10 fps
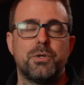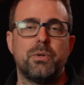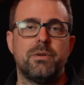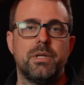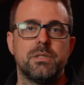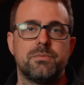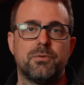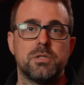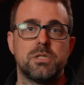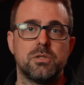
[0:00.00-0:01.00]
we're doing is
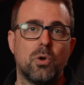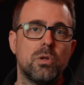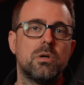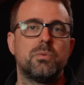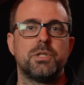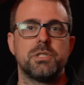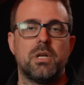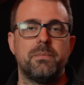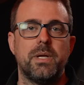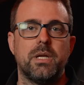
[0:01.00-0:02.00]
for solo, we're just
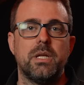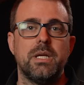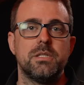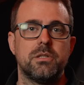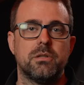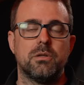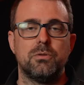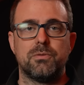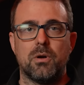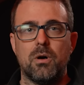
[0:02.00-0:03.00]
gonna make it easier
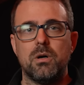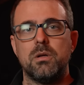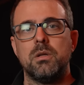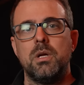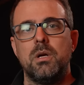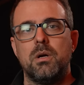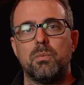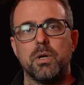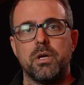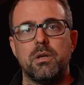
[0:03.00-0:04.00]
overall.
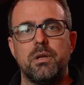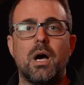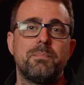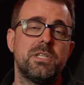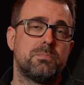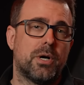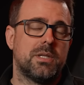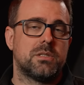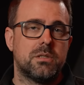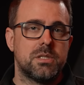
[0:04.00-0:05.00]
We're gonna not be
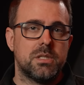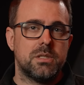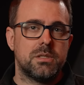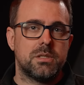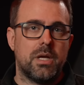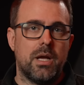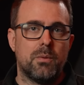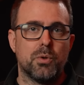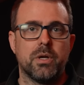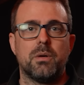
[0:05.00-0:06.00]
spawning Xursas, and
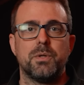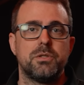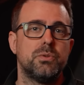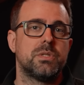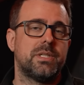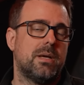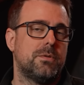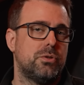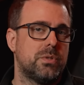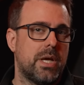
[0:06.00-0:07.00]
we're gonna reduce the
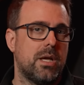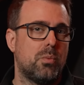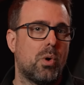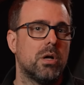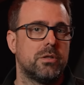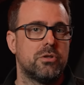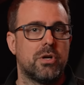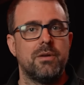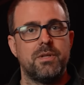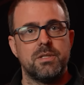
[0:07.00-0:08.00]
damage you take while you're
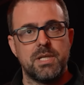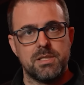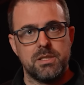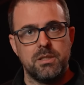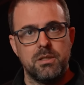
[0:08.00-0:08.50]
driving in Tessie.